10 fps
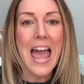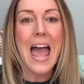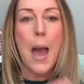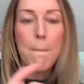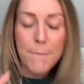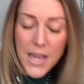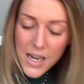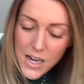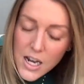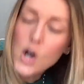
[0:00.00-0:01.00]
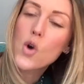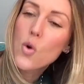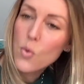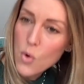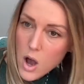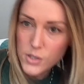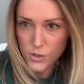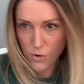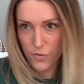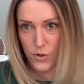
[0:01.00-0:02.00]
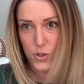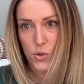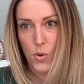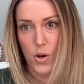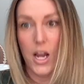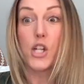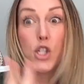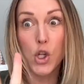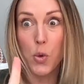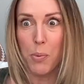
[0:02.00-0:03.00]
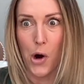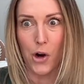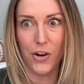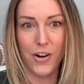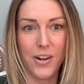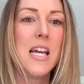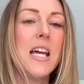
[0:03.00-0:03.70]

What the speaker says: epic crossover story, a two-parter,